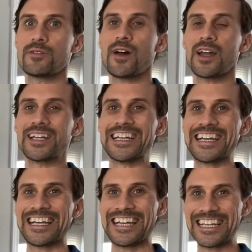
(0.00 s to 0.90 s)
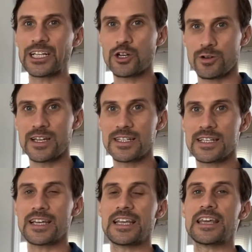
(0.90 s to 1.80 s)
had an increase
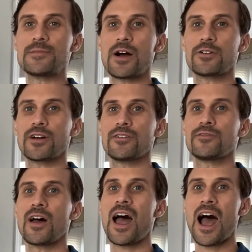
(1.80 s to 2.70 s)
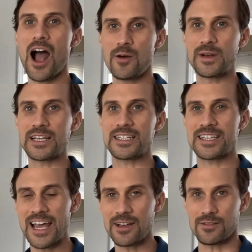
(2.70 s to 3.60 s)
in the amount of how many
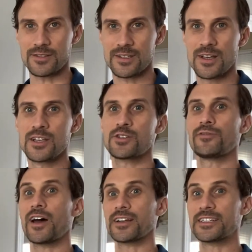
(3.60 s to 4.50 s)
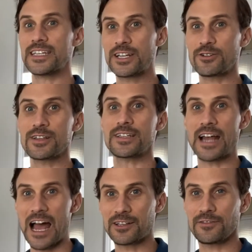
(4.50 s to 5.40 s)
sales. So we've had a decrease in
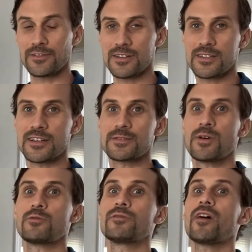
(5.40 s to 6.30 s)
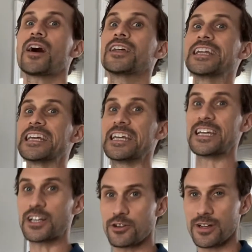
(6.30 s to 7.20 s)
active listings, but we've had an
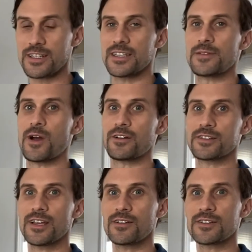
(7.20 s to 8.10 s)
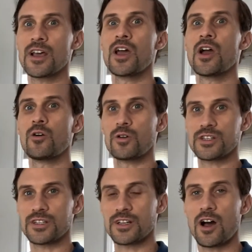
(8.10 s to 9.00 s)
increase in the amount of sales, which
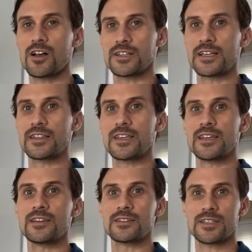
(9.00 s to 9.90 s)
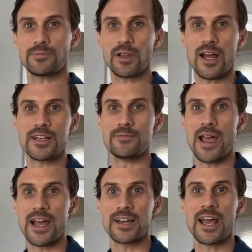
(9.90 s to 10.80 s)
is causing the supply and
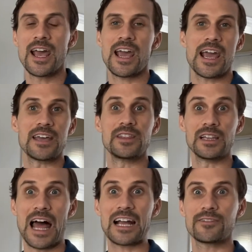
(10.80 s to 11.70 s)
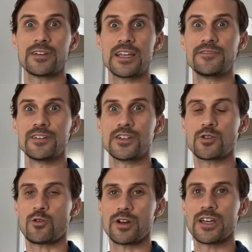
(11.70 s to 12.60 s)
demand and the lack of
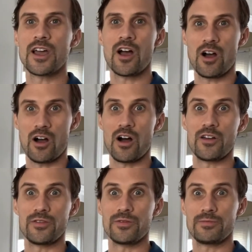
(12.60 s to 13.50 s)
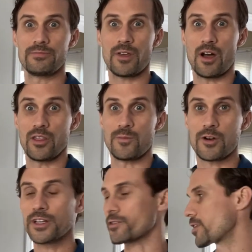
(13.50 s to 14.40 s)
inventory on the
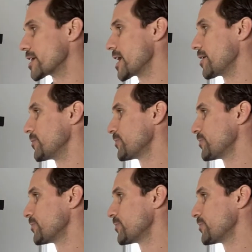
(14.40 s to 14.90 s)
market right now.